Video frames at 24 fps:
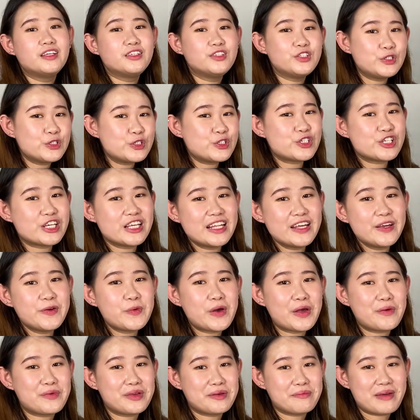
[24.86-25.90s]
Usually
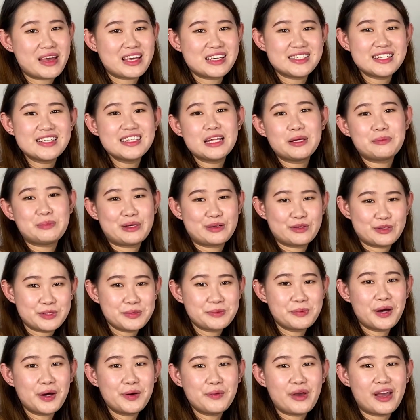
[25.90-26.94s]
when we mention about
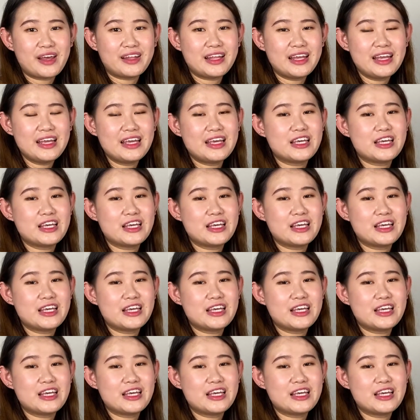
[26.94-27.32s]
small wedding,